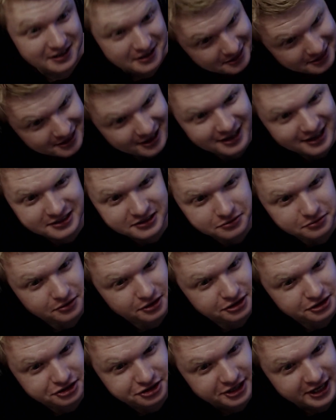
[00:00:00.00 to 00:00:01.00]
That's
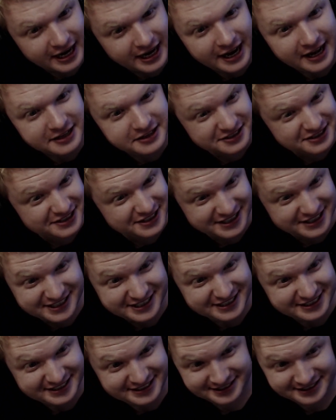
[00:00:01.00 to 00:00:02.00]
what Jan
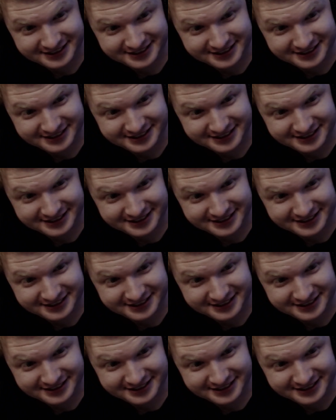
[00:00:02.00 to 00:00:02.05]
said.